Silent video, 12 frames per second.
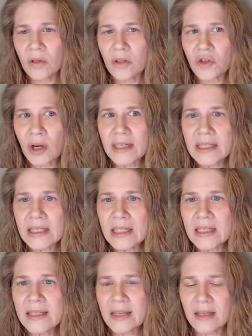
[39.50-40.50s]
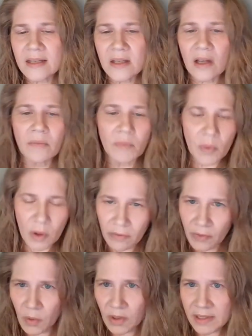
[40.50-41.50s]
try to get a sense of
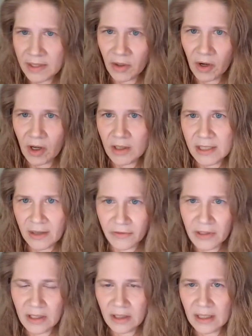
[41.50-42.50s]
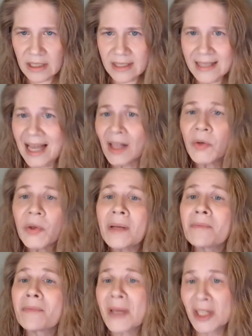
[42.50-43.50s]
course, there are definitely salary
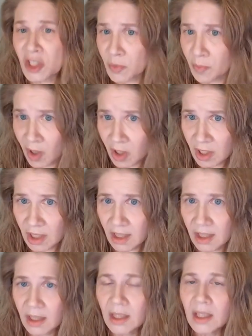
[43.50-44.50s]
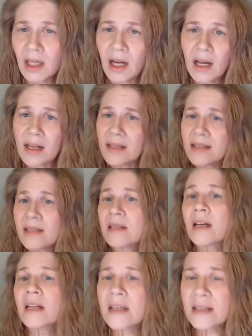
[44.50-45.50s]
benchmark
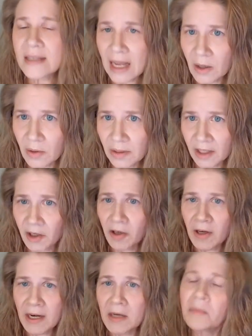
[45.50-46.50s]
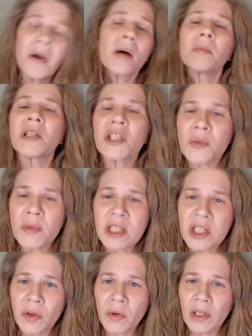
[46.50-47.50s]
studies out there and published
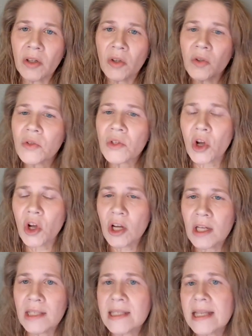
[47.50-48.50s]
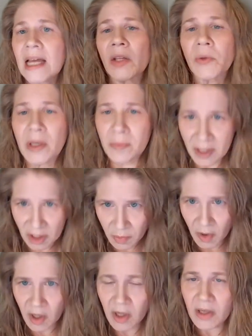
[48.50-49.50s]
materials on salary
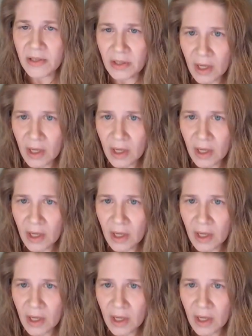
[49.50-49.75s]
benchmarks